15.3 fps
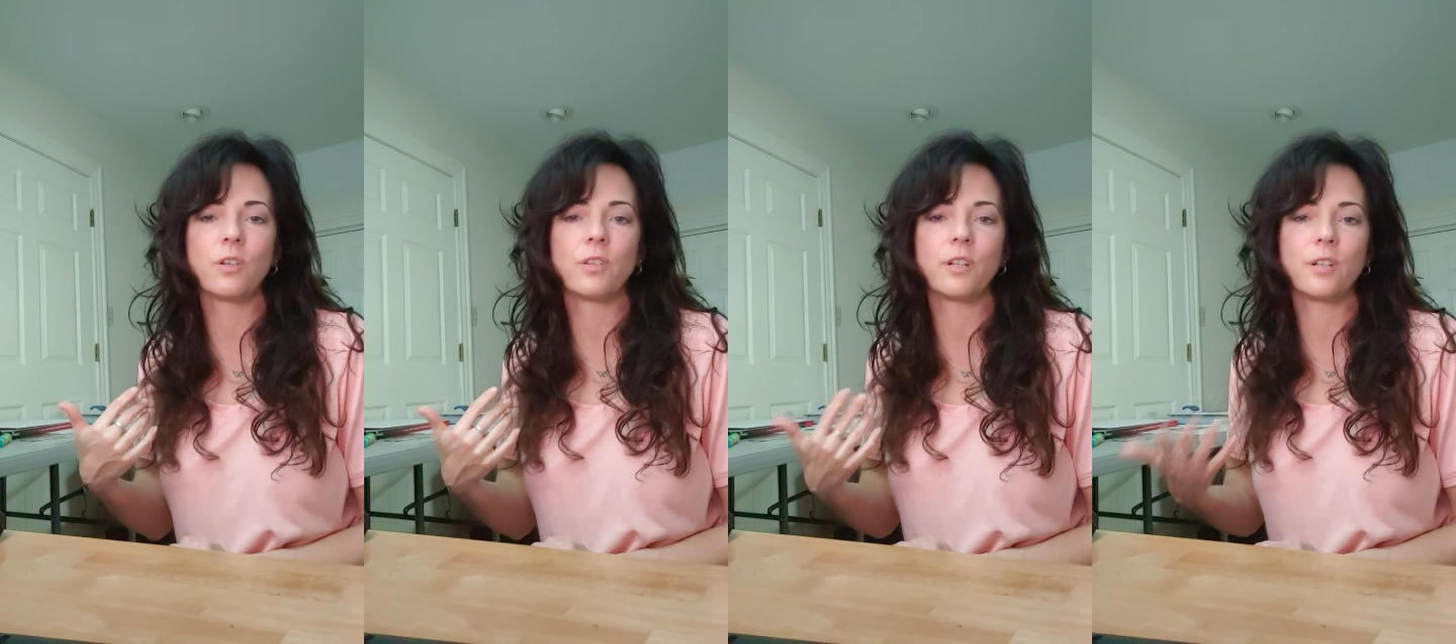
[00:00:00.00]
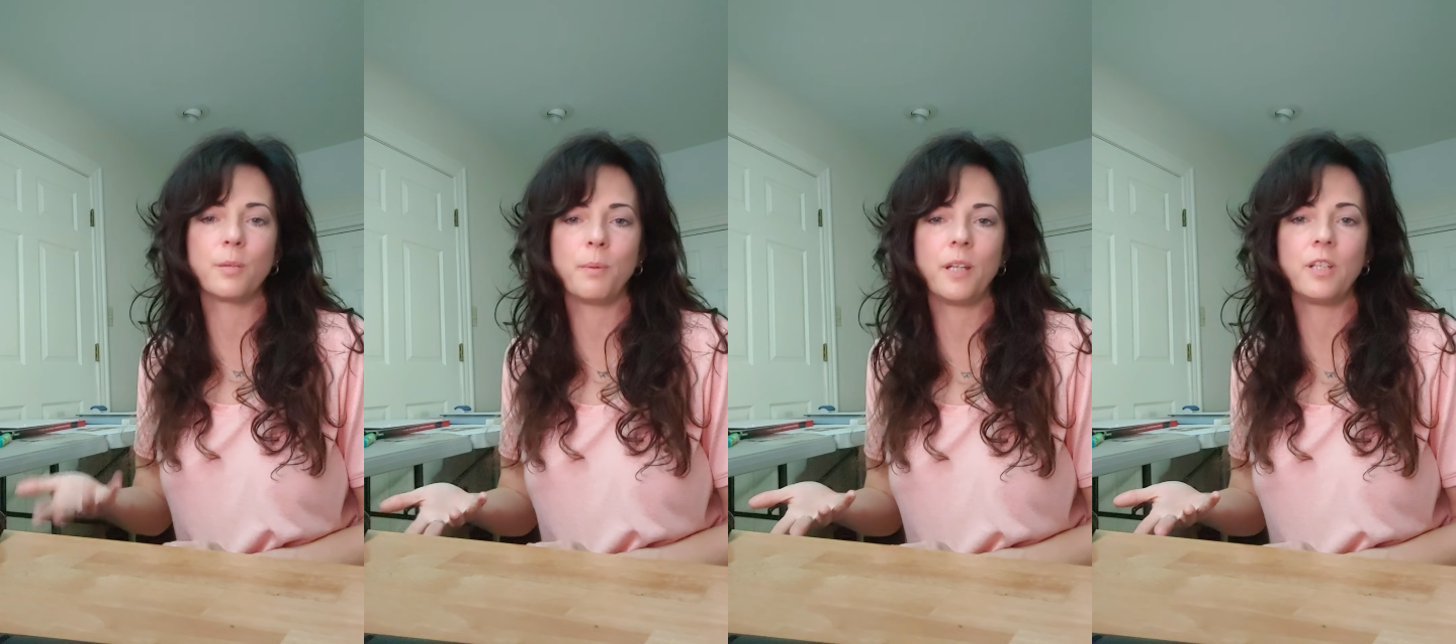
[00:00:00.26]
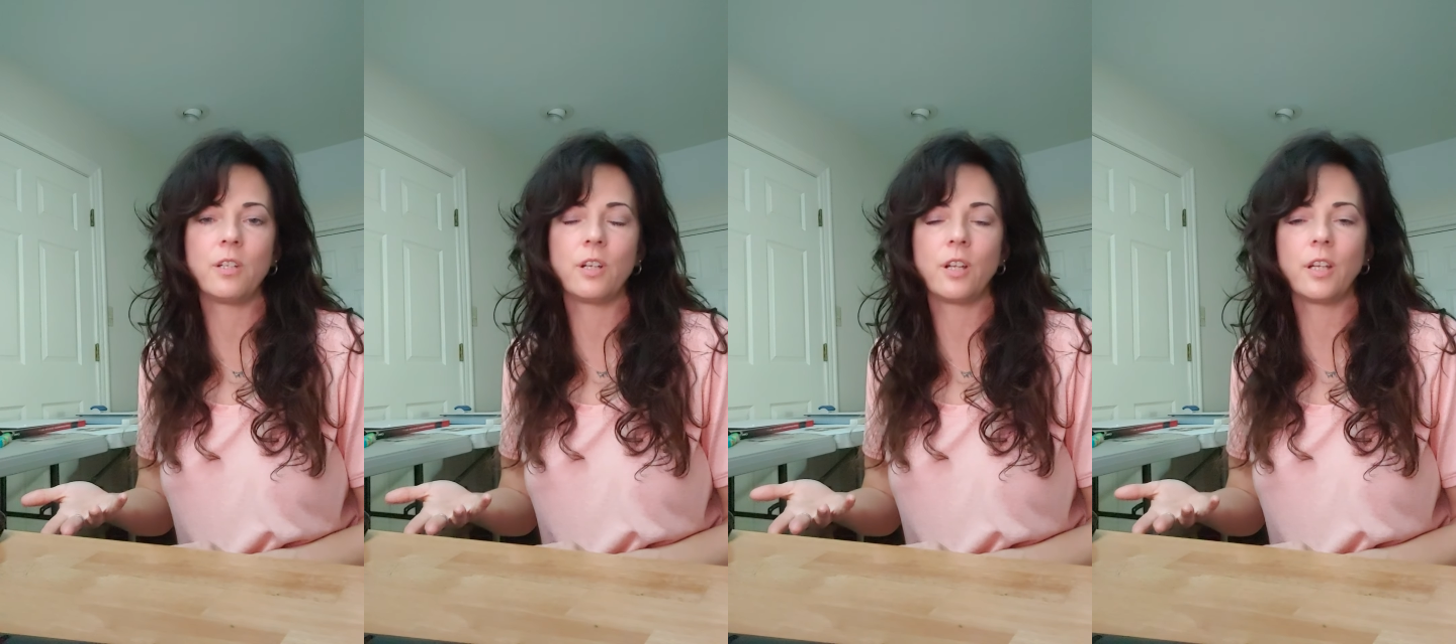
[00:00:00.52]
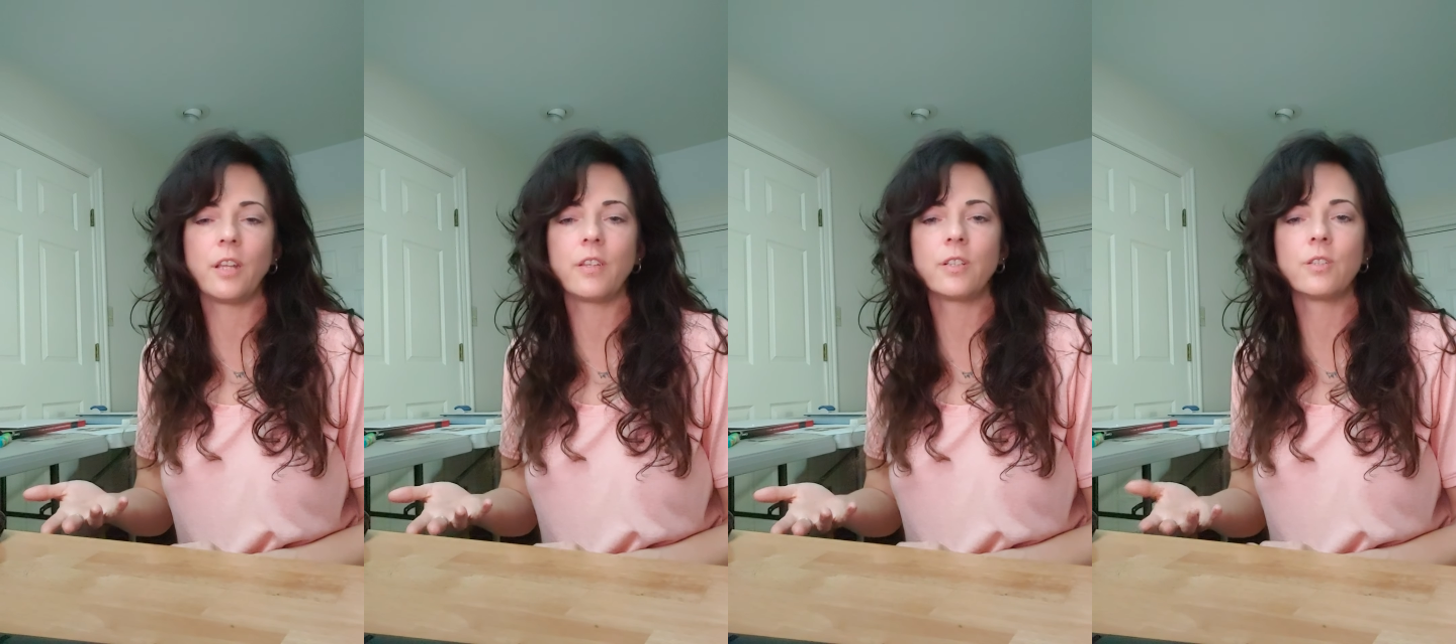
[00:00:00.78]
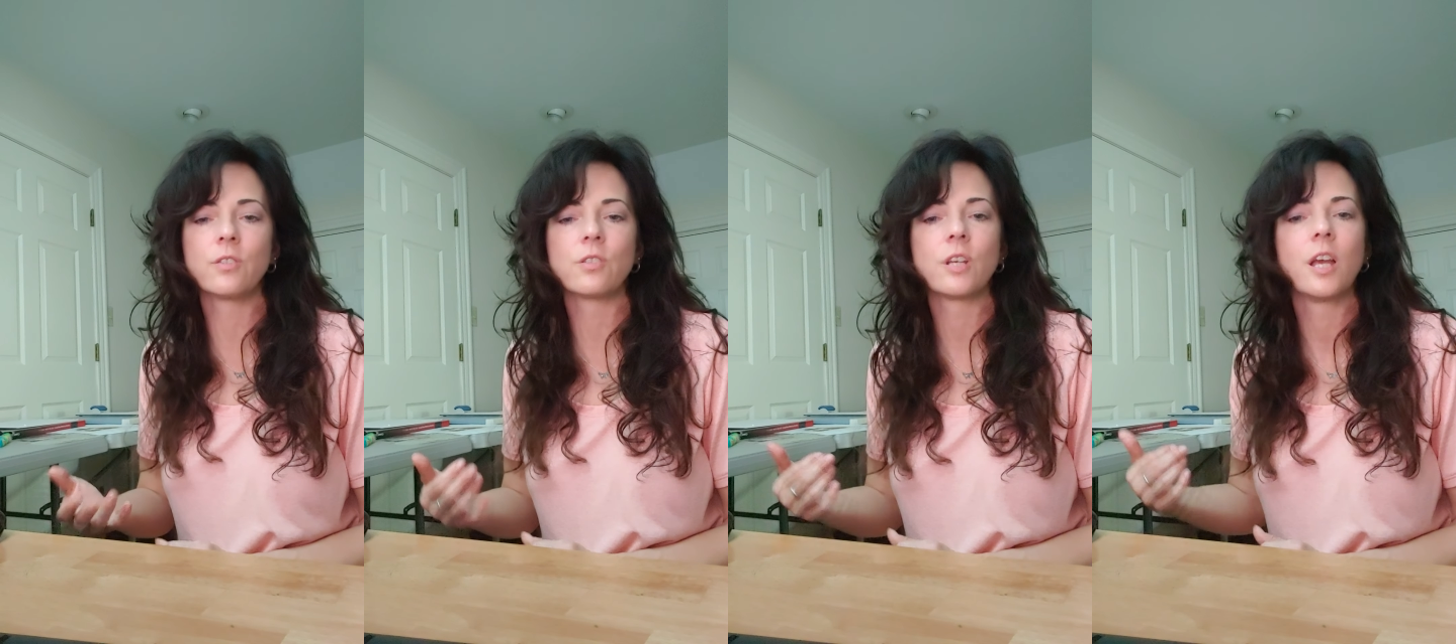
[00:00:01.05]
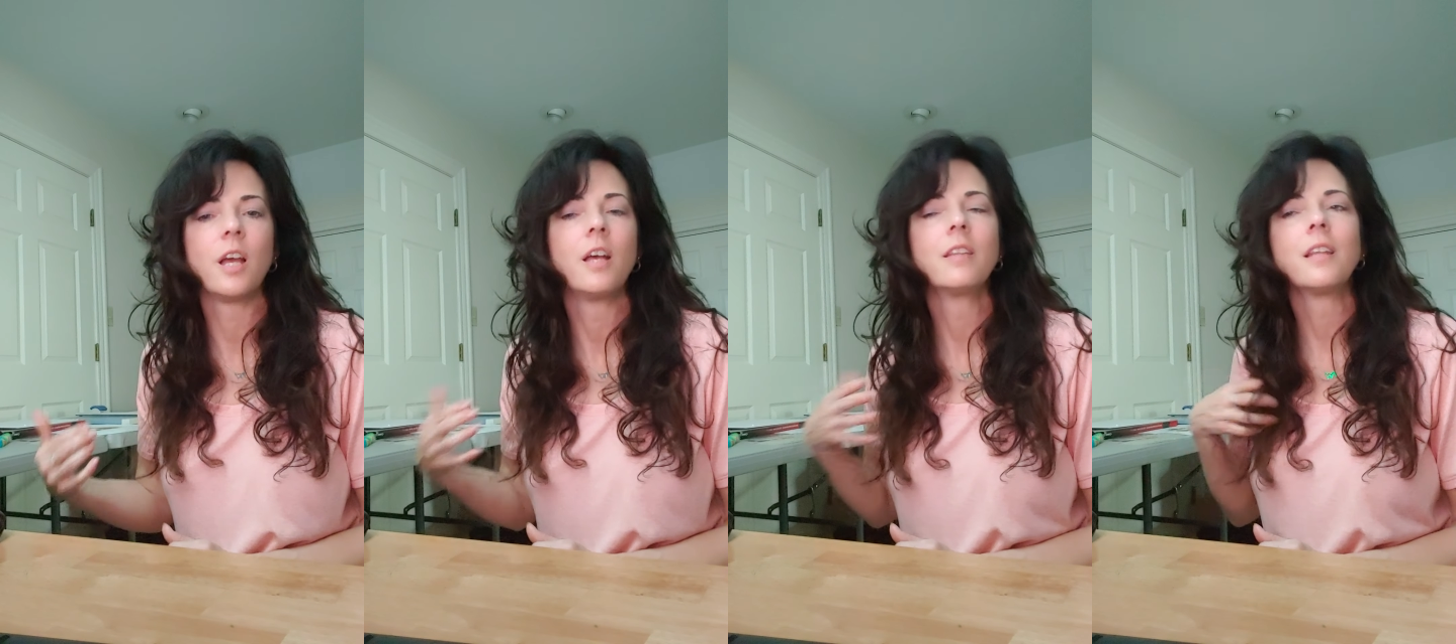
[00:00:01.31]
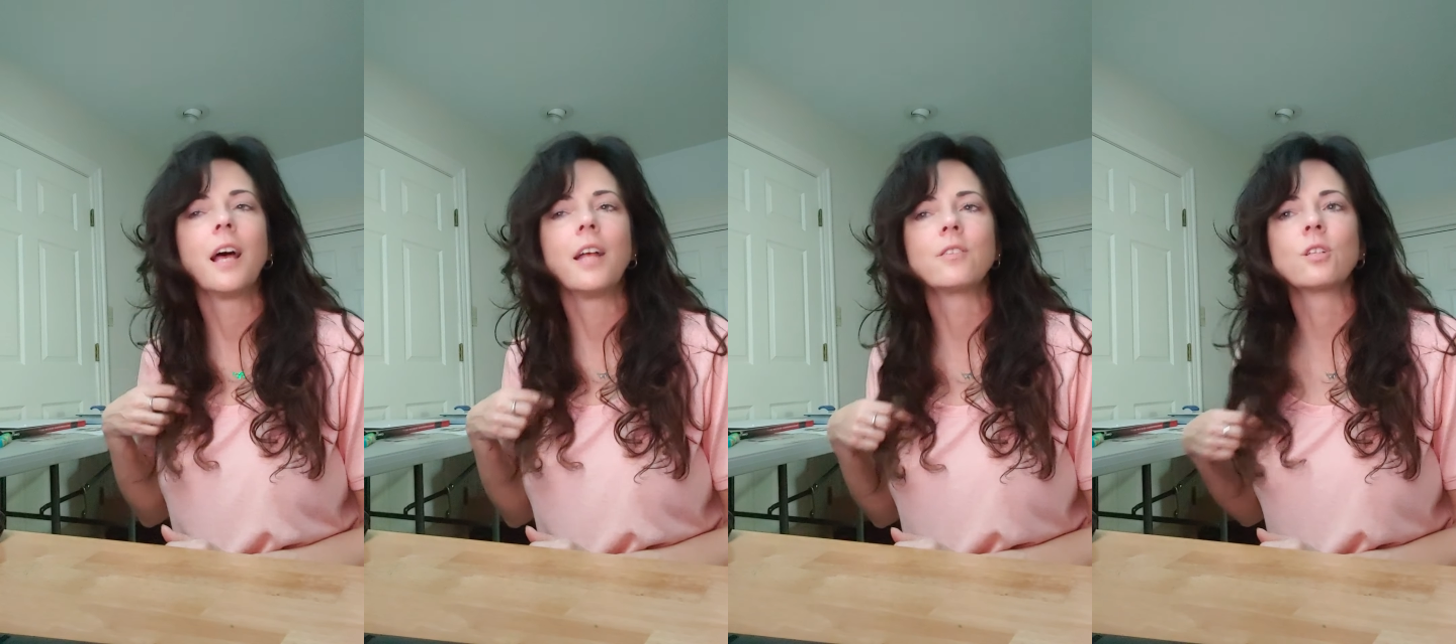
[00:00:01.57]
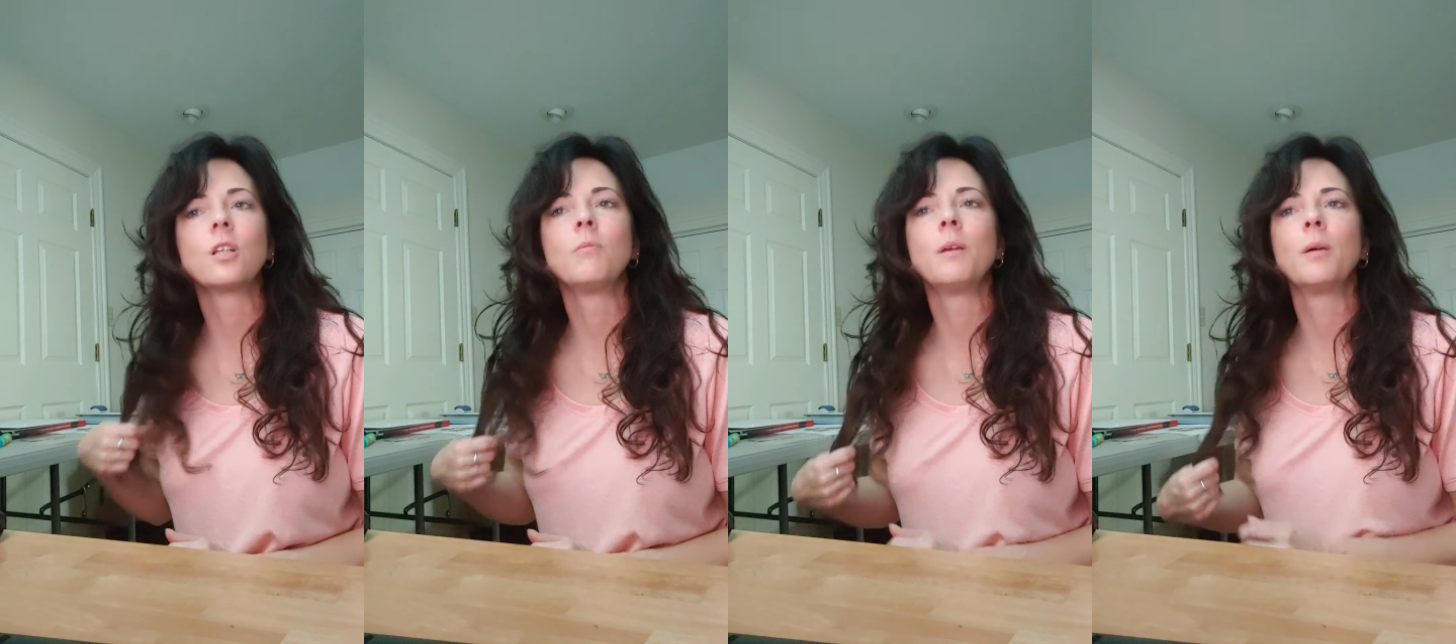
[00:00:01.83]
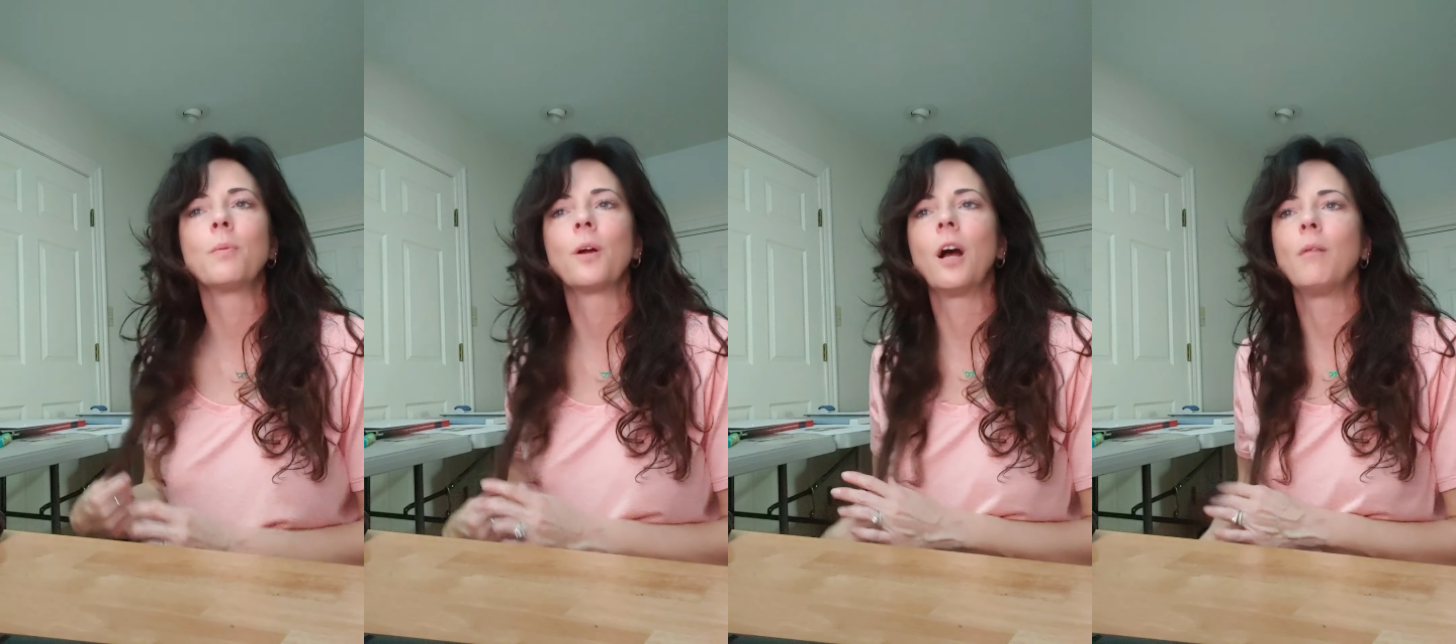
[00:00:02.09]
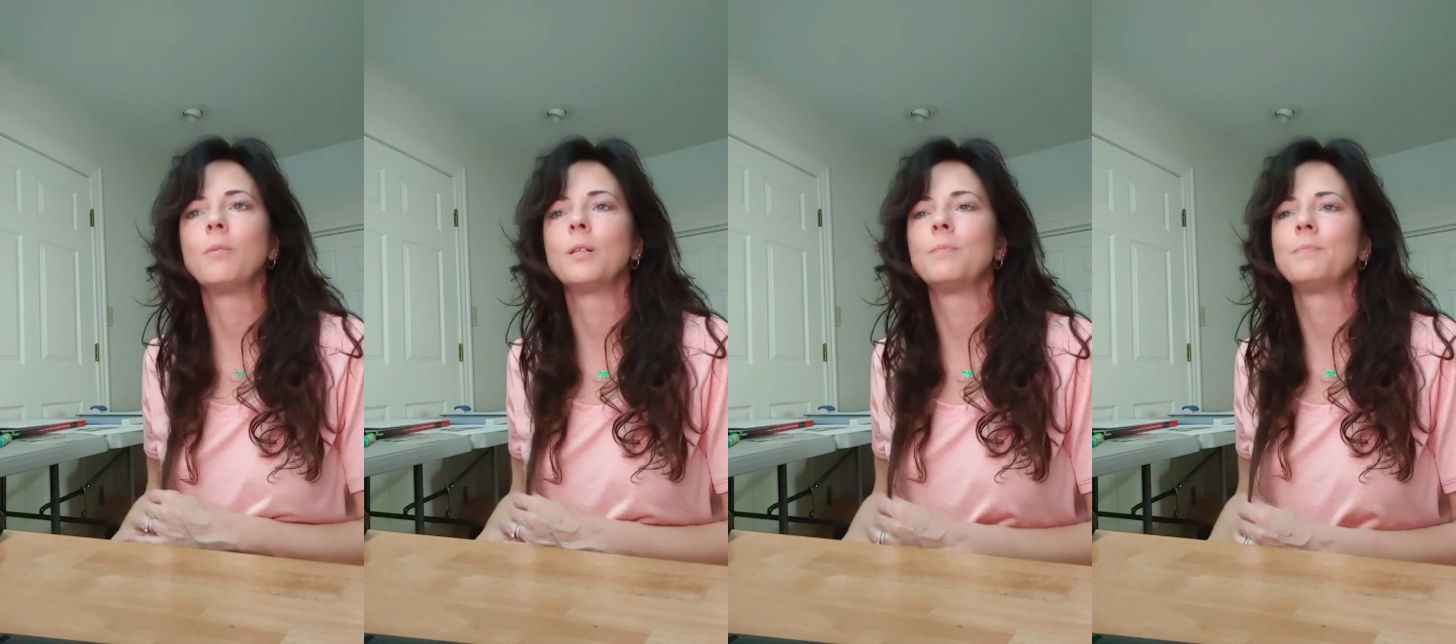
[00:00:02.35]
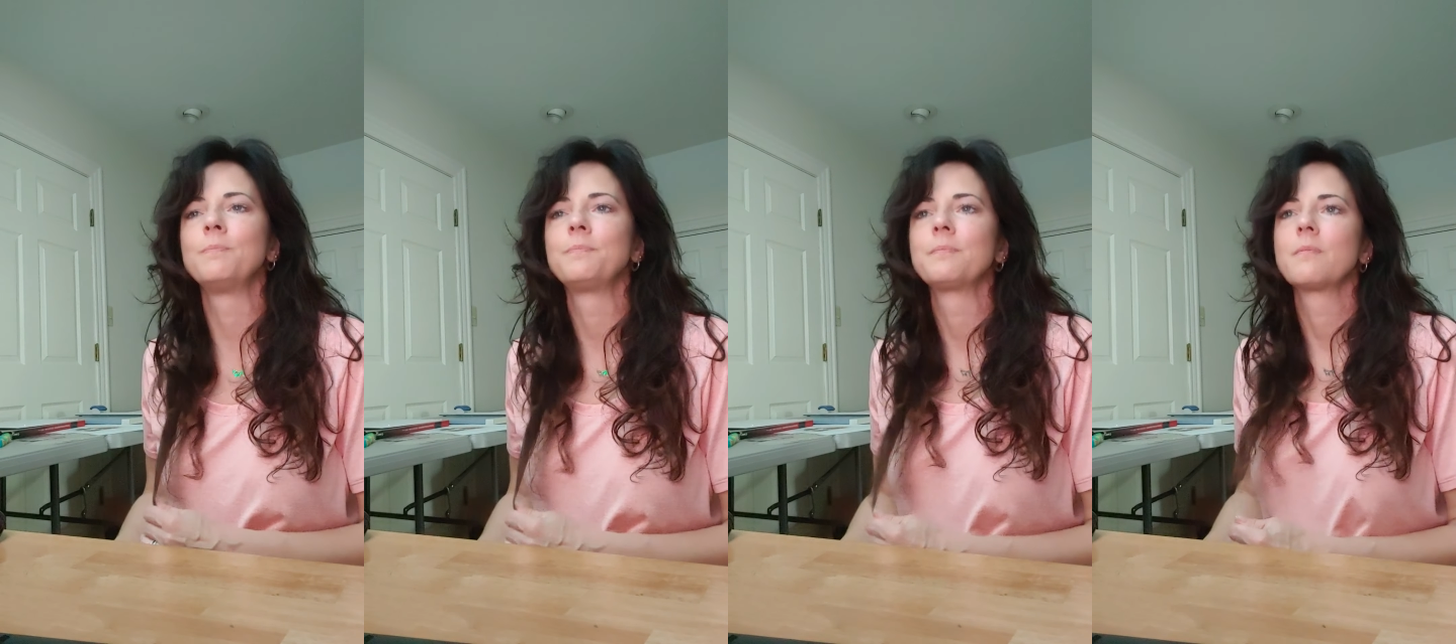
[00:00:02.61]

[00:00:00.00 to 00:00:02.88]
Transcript: they're dependent on others. That's going to be a problem.